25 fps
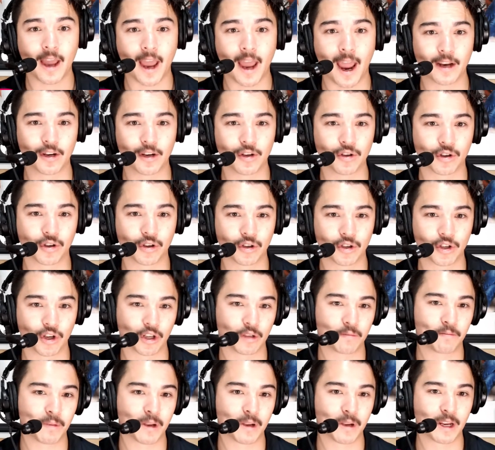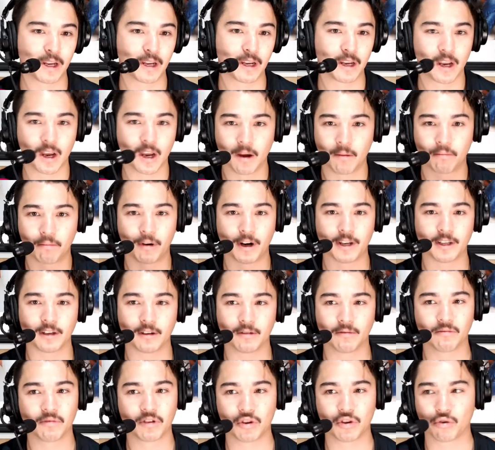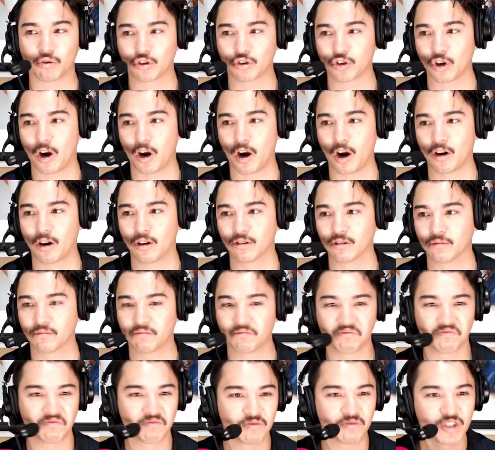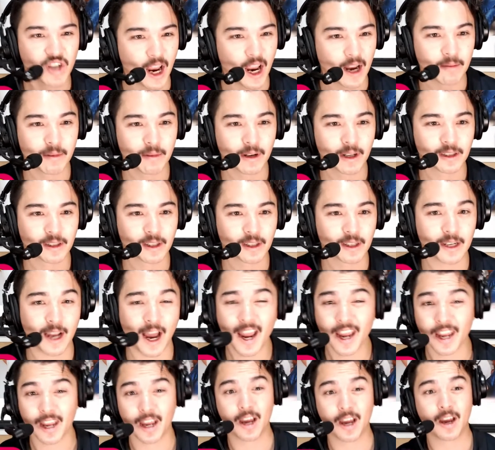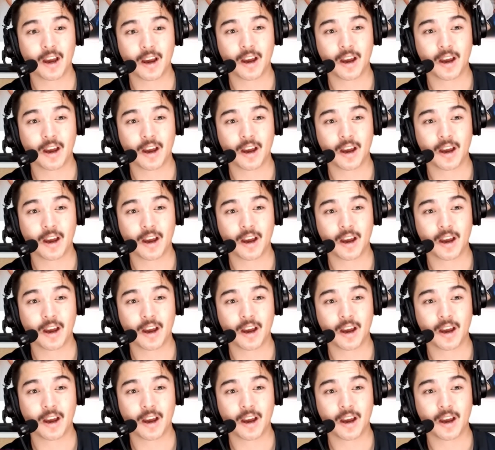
and you could just be present with your child ten minutes a day.